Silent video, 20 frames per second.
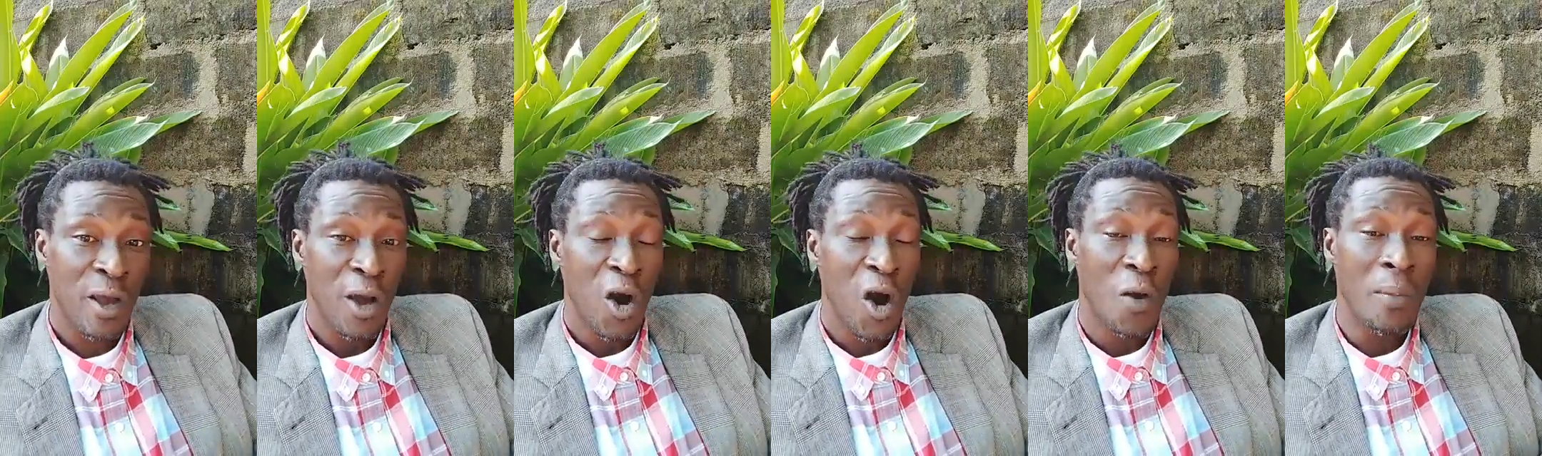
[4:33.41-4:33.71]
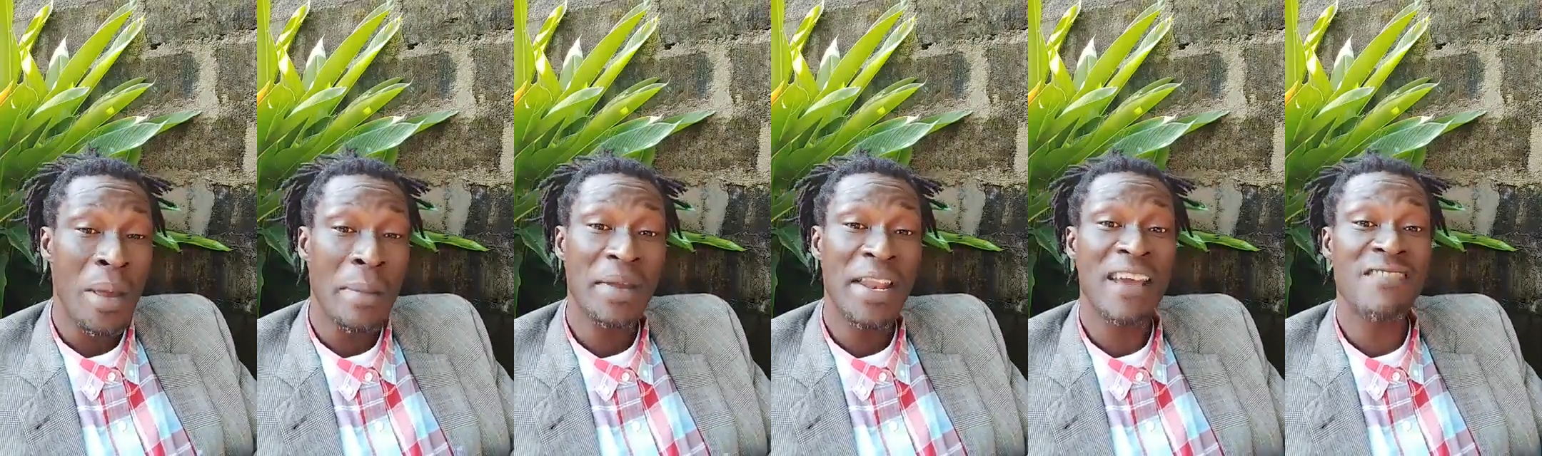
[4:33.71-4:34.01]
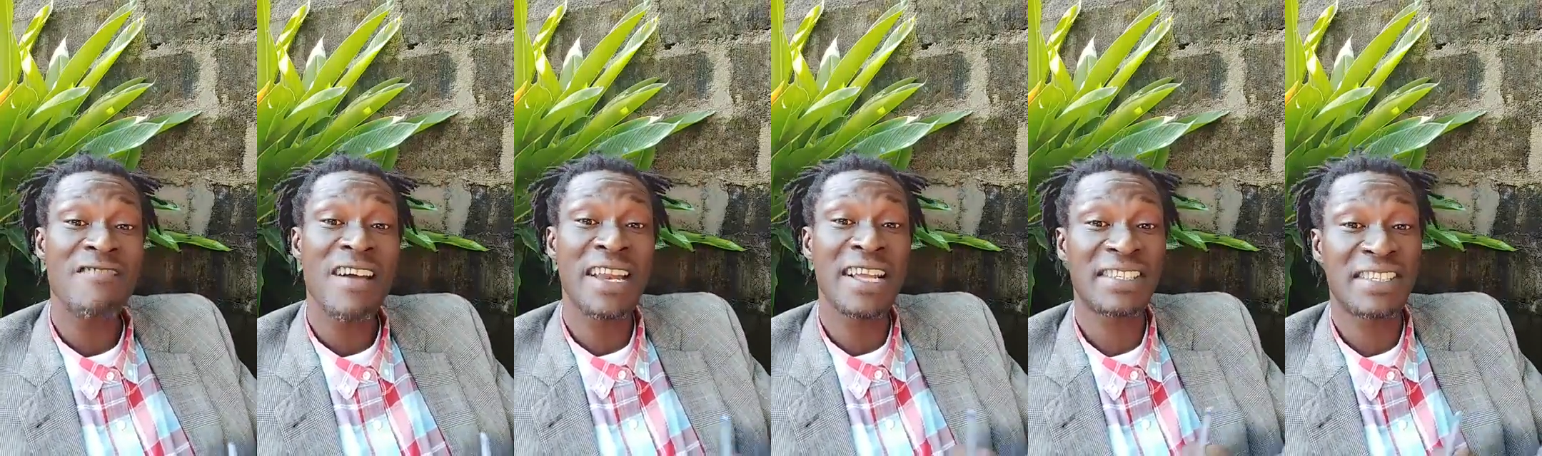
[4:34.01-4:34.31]
or maybe their
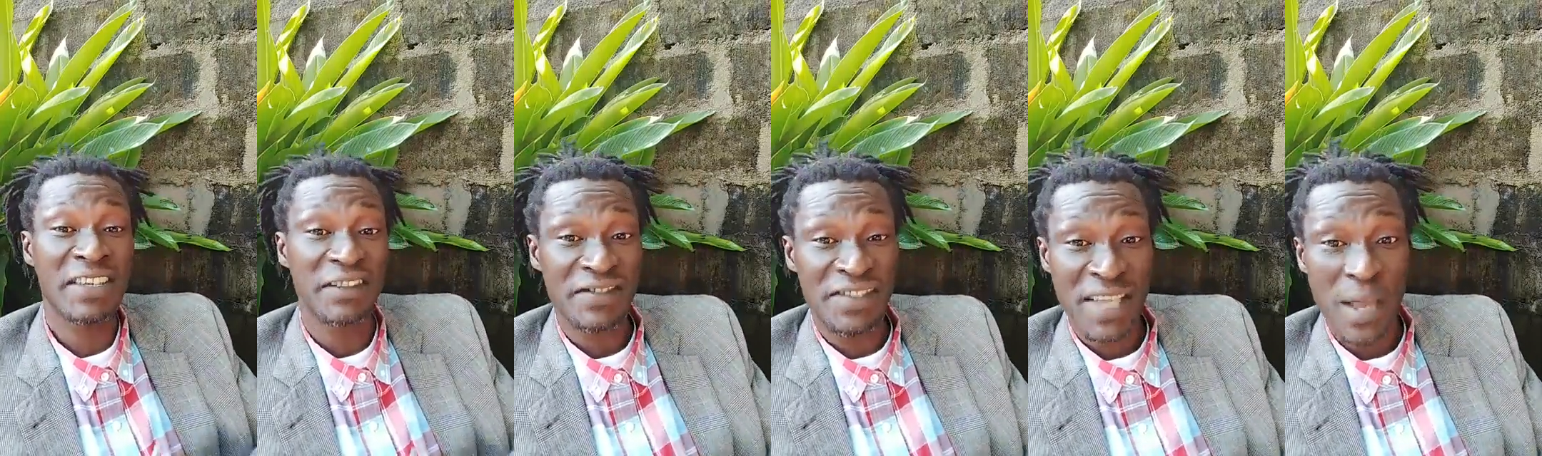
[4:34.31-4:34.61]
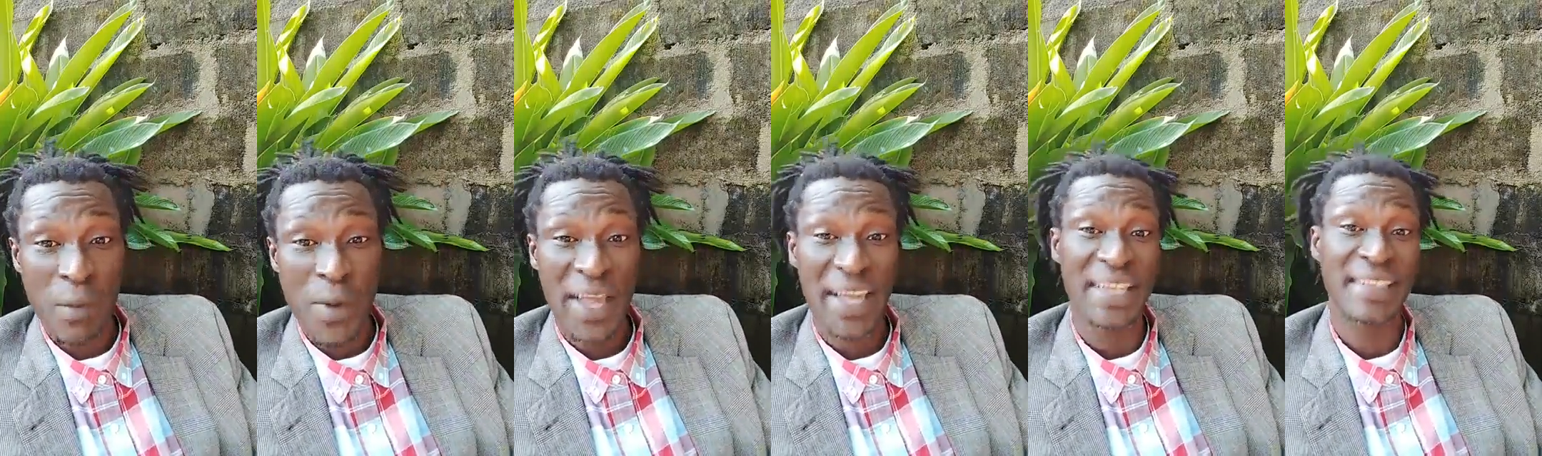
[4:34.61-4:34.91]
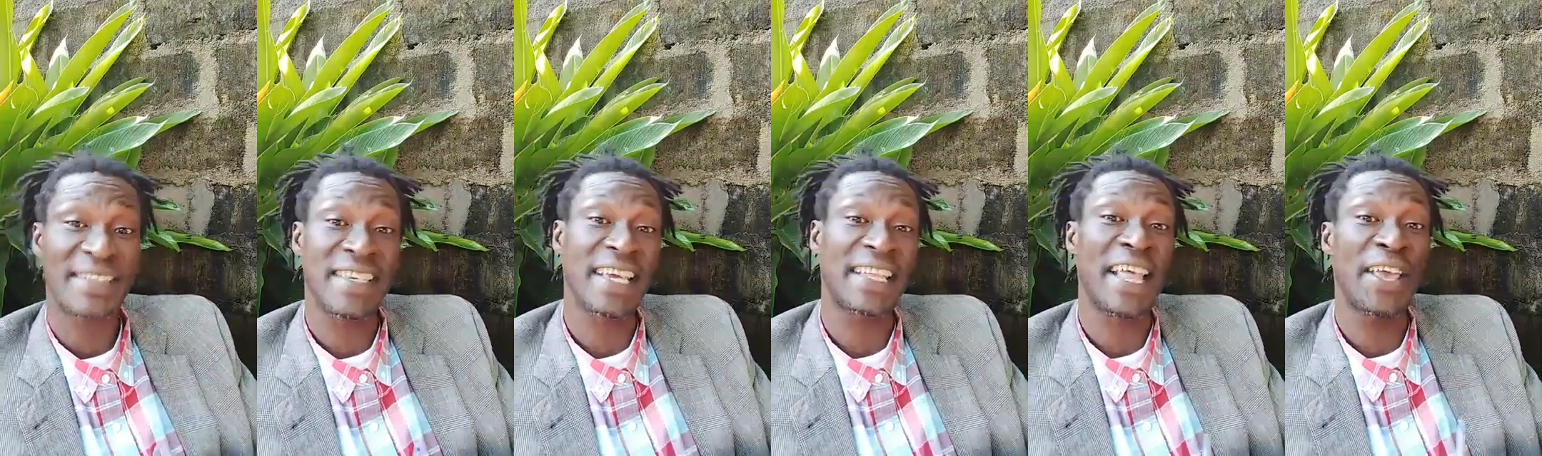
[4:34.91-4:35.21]
relatives there way can
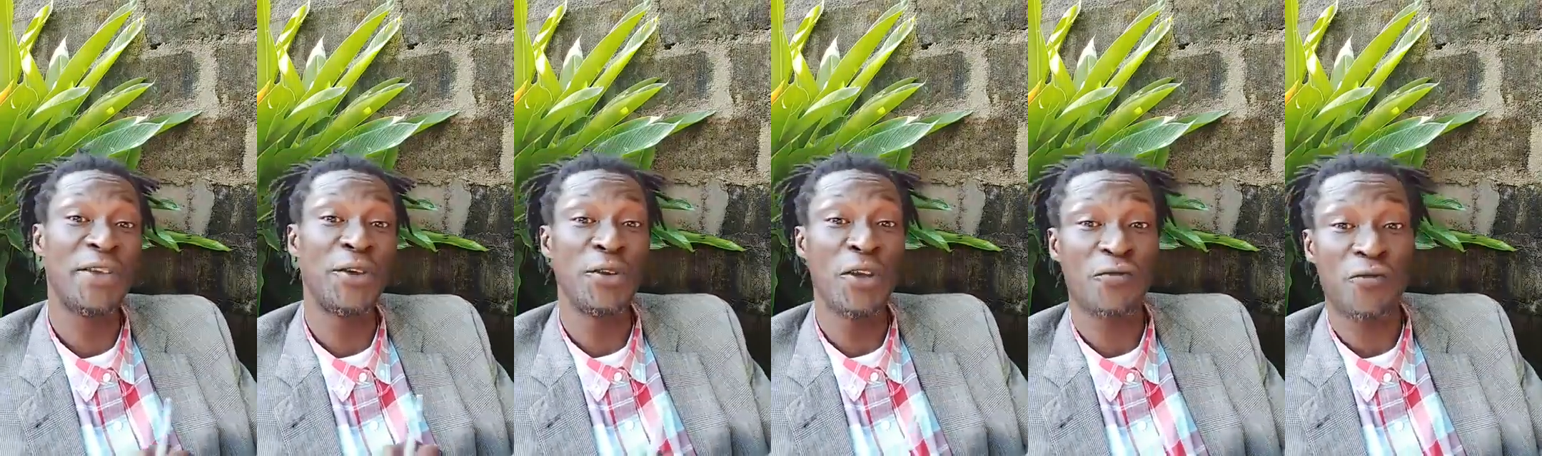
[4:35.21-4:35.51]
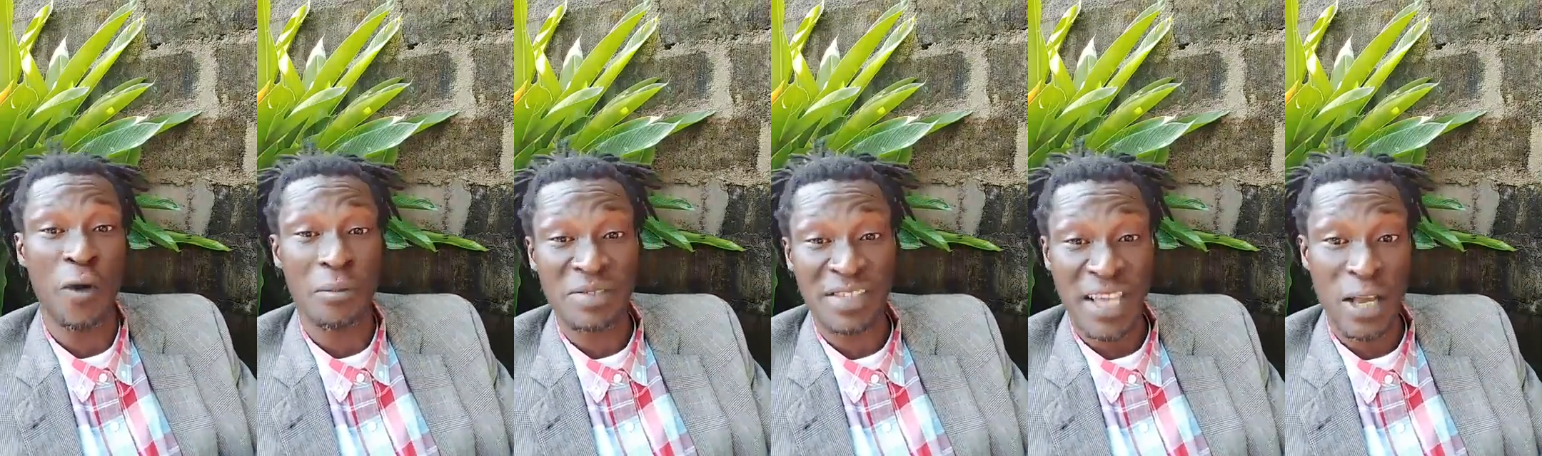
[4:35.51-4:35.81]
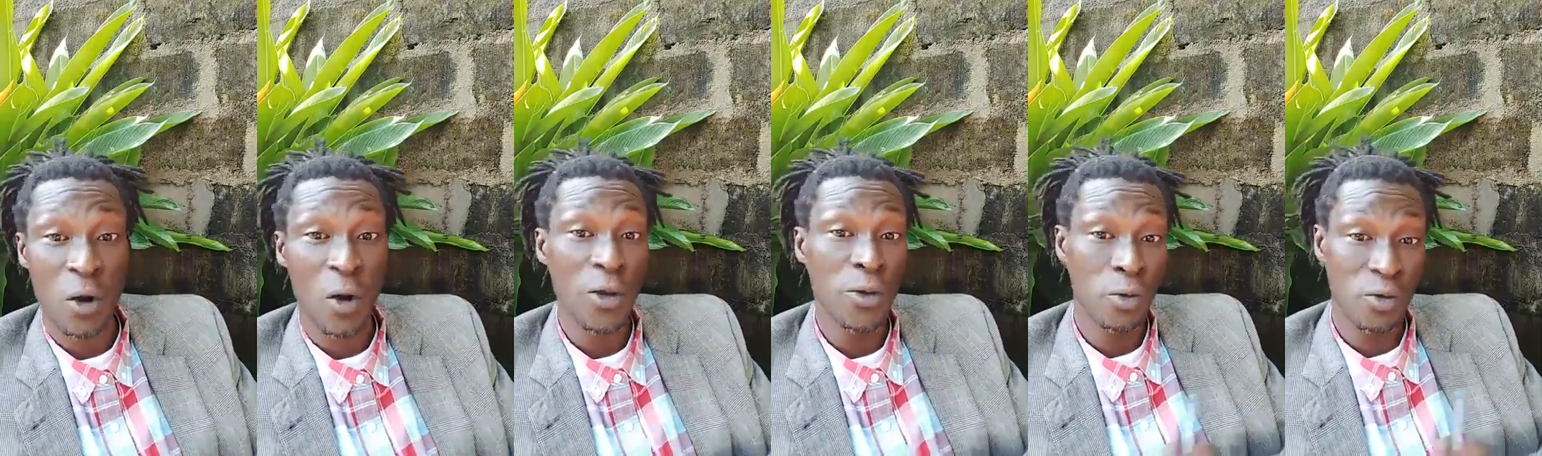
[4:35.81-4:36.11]
take their uniforms and
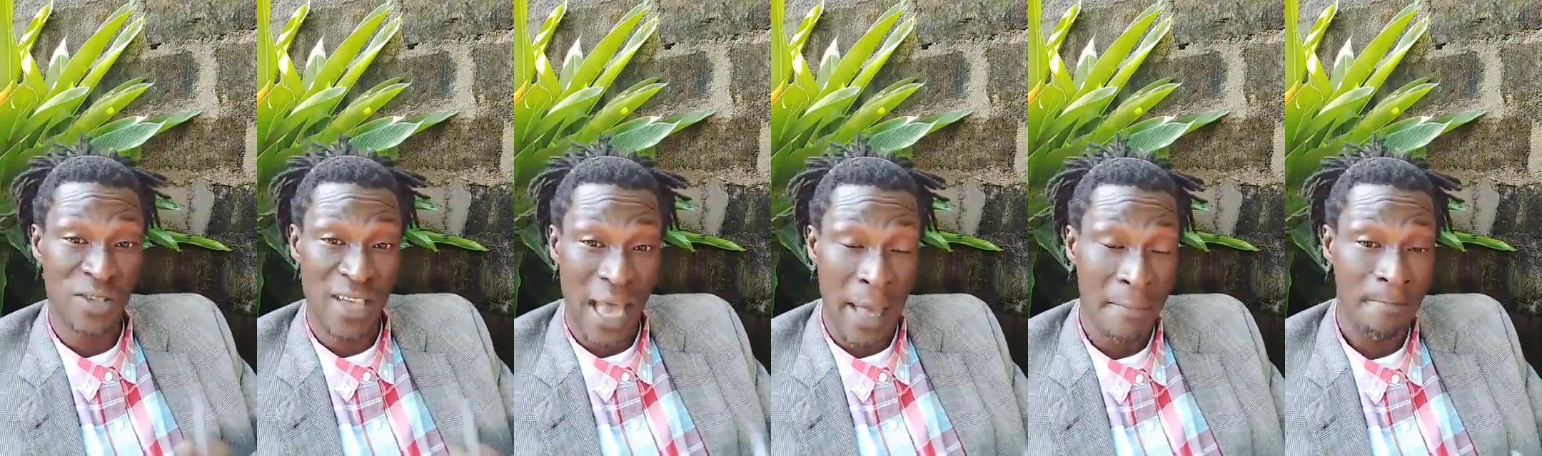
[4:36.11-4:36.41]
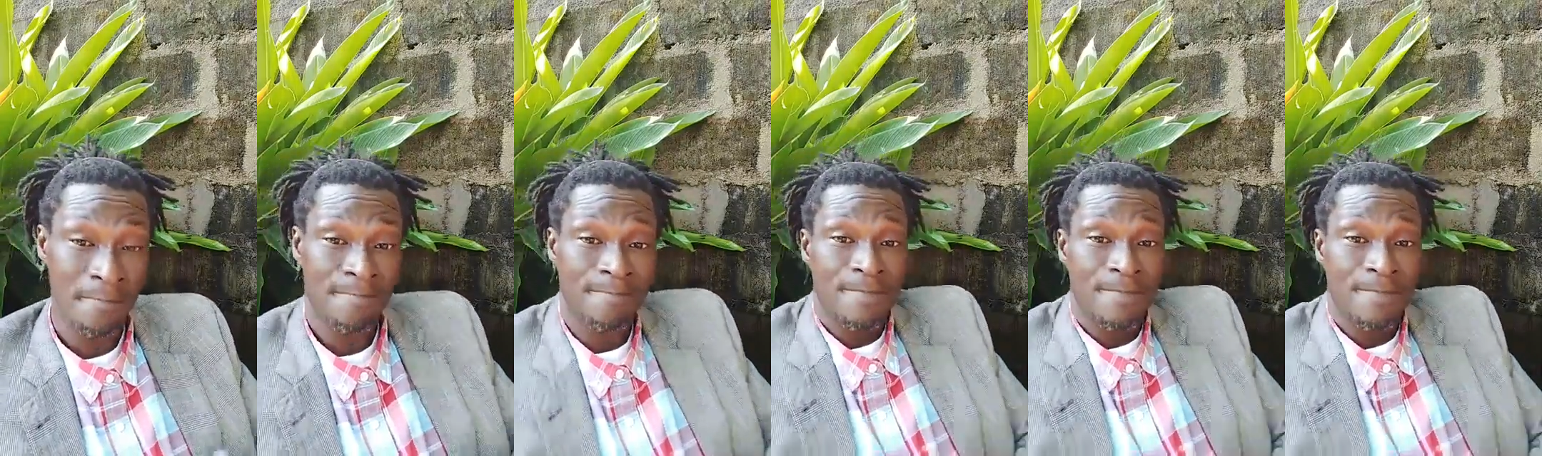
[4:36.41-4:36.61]
go use them,